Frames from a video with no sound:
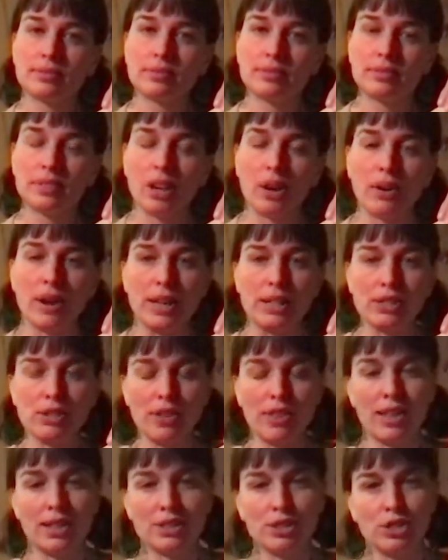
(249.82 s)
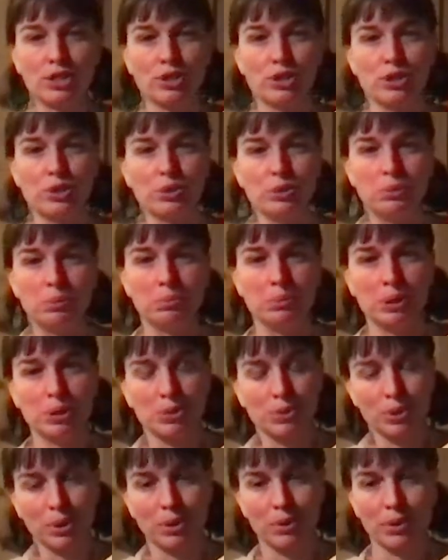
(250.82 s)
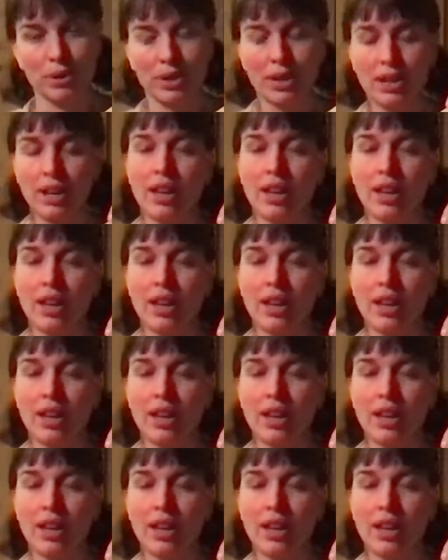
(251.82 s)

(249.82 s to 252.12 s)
All right, so that's your doom stroke.